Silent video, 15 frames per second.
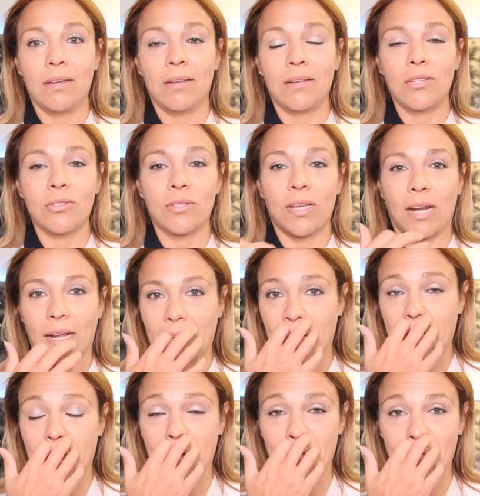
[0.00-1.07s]
just kind of
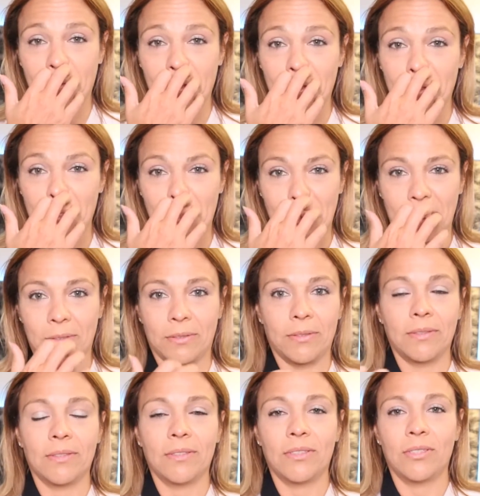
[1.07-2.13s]
getting confused.
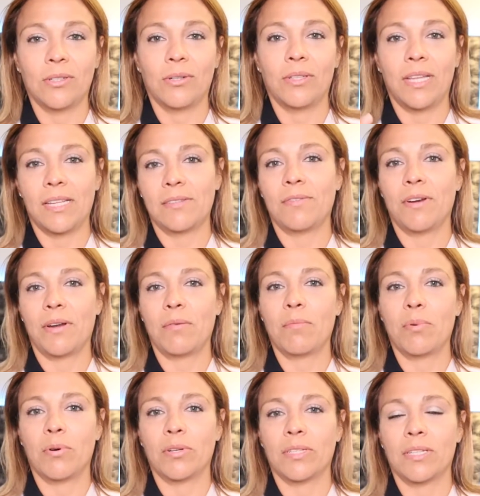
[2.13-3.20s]
So that's very
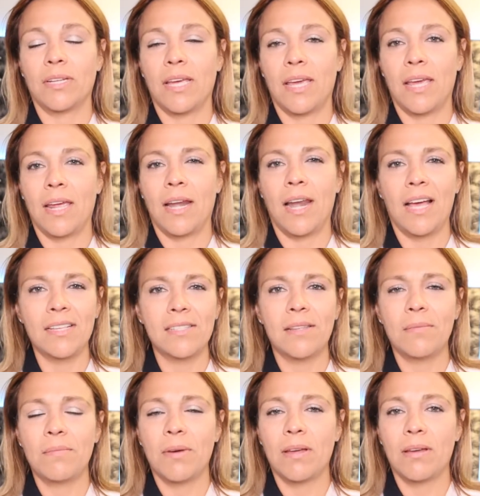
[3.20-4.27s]
important. It
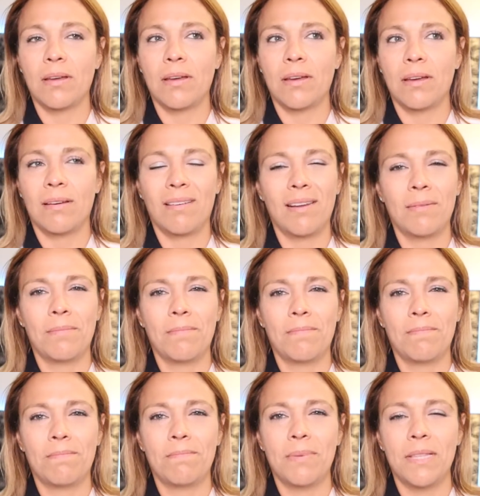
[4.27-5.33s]
lasted a
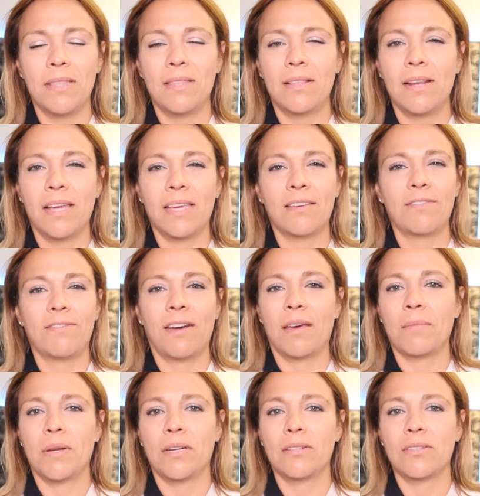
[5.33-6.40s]
bit, like
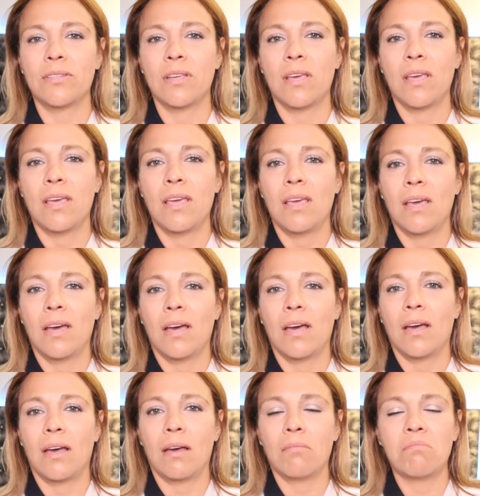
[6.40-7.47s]
5 minutes.
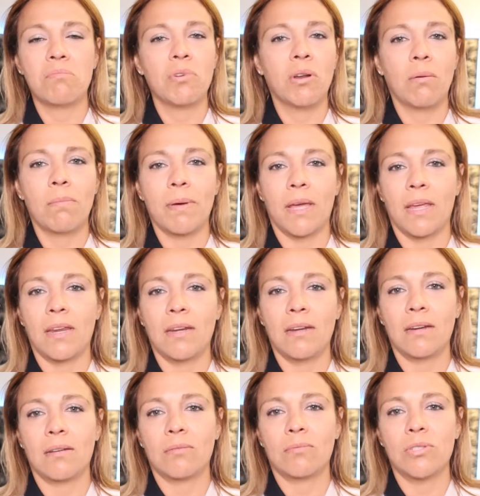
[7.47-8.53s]
No pain,
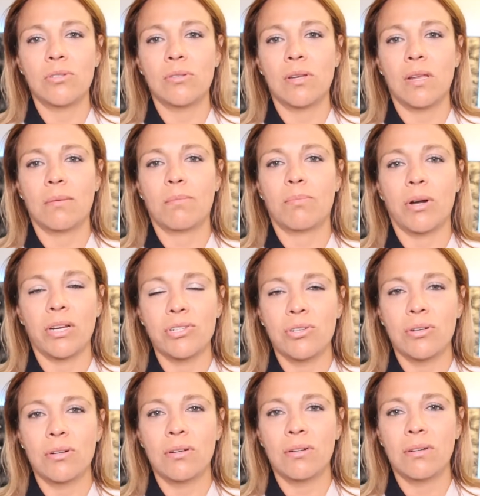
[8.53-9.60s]
it was just like
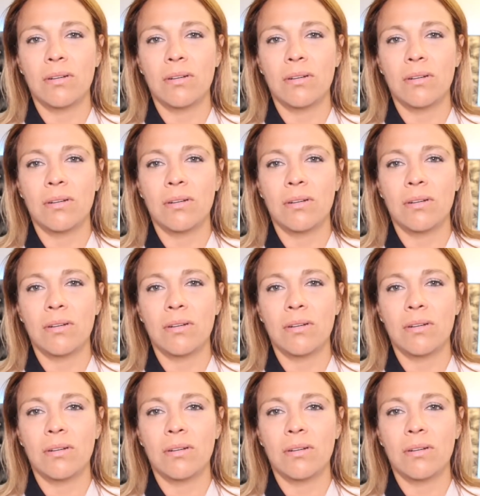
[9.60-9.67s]
pressure,